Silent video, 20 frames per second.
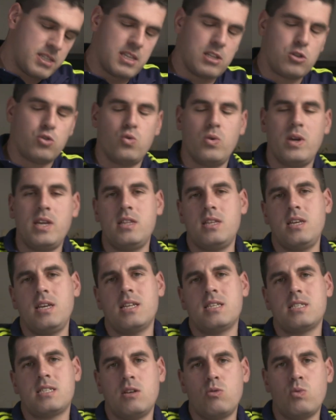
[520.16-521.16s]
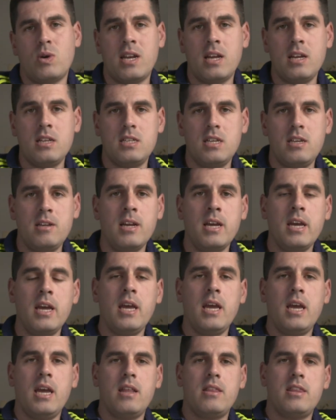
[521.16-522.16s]
Z280 and Z190,
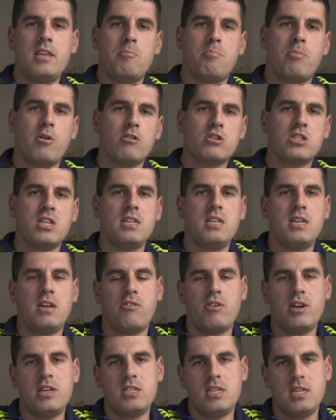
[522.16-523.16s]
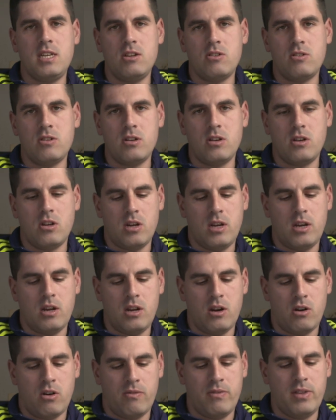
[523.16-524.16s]
the proxy generation
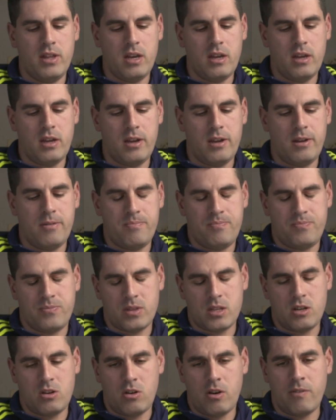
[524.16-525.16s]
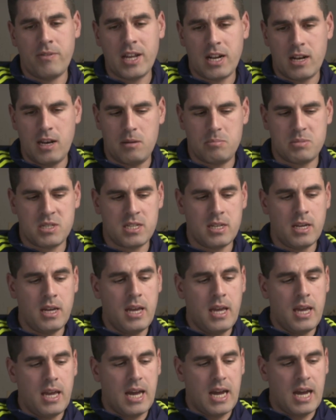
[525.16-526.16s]
of the clips
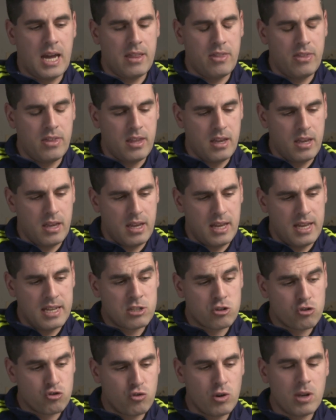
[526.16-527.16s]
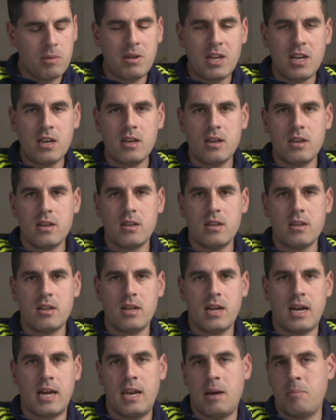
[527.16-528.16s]
and the streaming
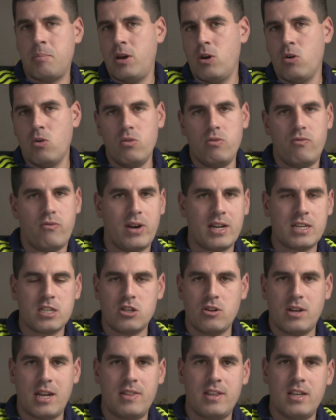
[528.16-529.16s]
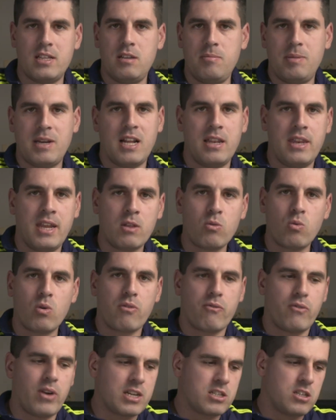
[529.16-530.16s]
and upload function and the typical
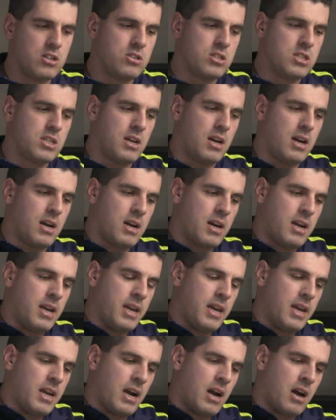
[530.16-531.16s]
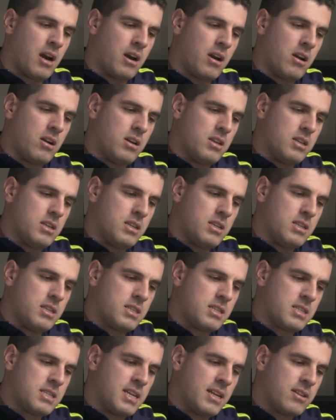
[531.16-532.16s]
network functions are
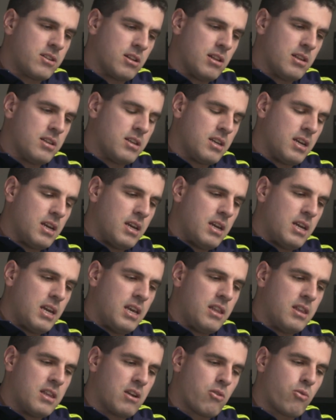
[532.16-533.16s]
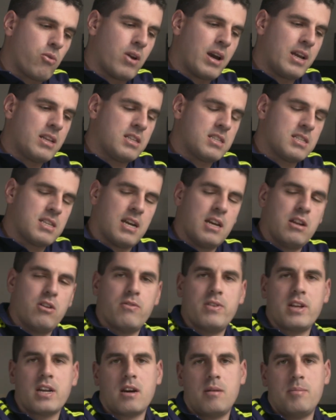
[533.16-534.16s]
settled in the right side
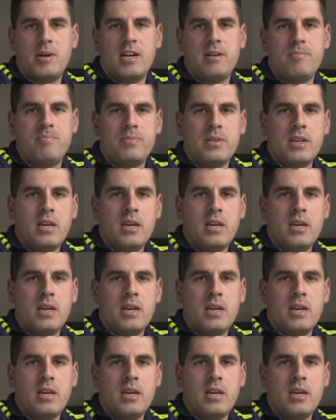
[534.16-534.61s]
of the camera.